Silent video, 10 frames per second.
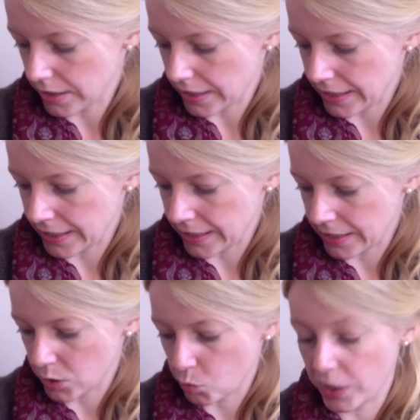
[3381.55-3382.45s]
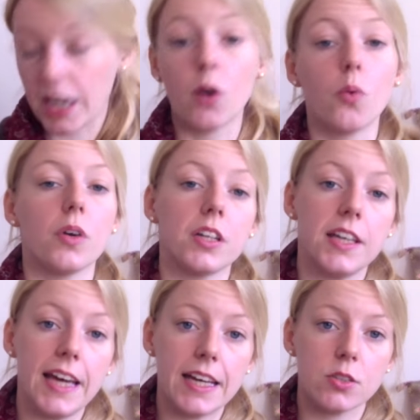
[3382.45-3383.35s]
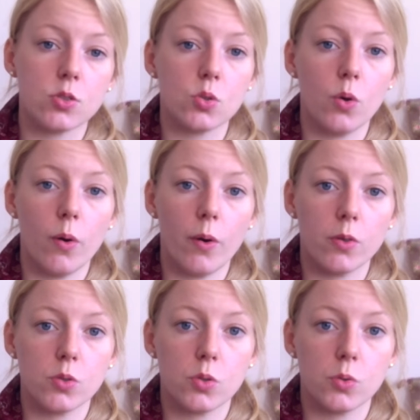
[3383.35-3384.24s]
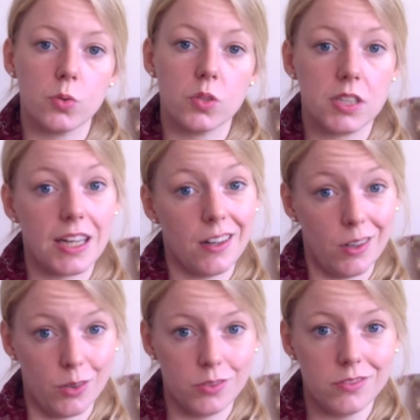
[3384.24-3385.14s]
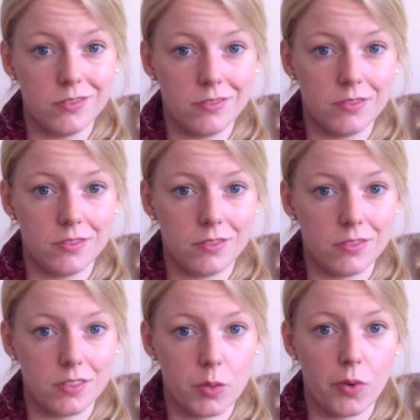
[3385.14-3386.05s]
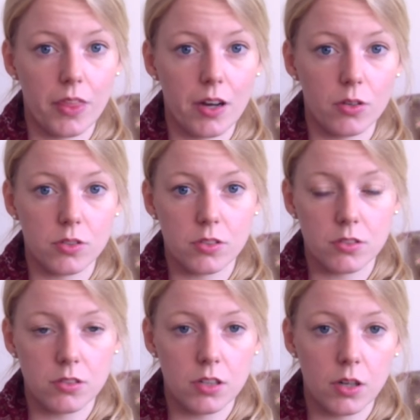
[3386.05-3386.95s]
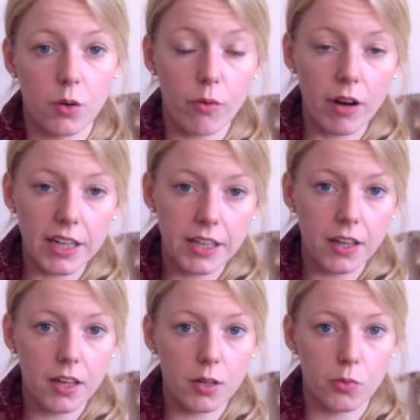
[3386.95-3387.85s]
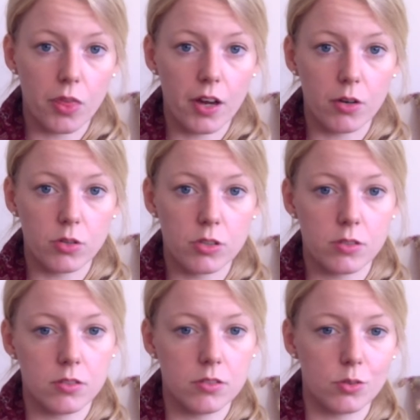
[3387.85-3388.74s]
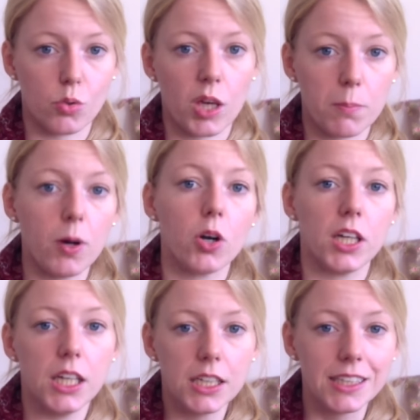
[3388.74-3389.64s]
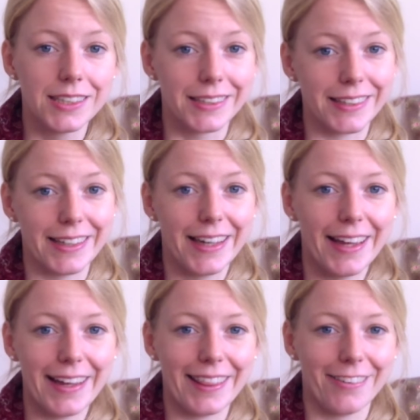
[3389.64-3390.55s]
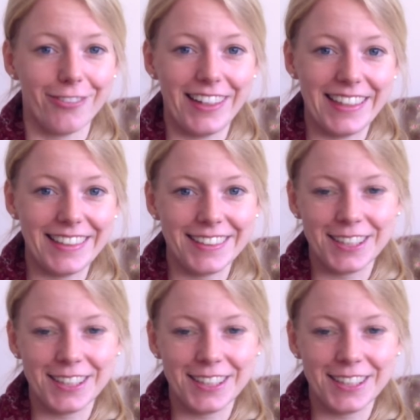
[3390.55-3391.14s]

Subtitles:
And he has to learn to stay alone without crying and without doing potty in the flat.